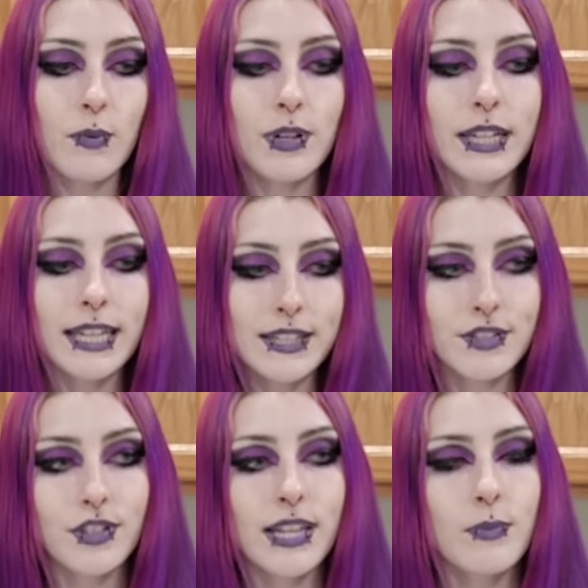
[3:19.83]
I wore it
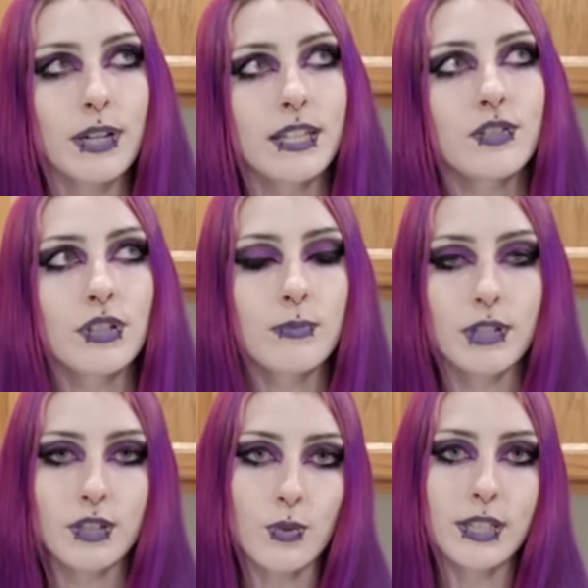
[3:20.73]
yesterday when I
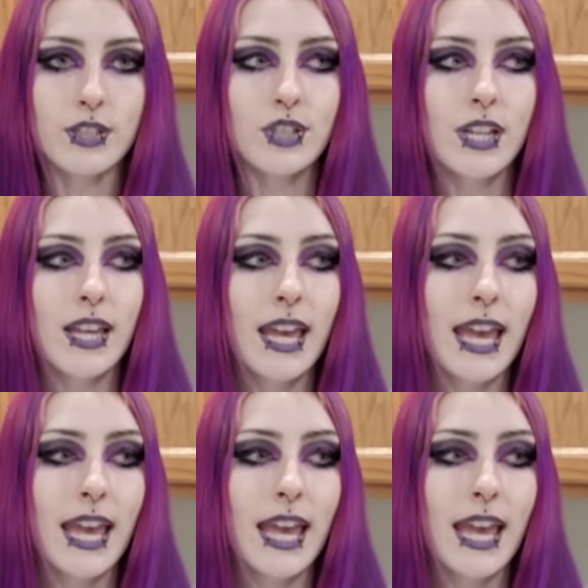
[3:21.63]
streamed on Twitch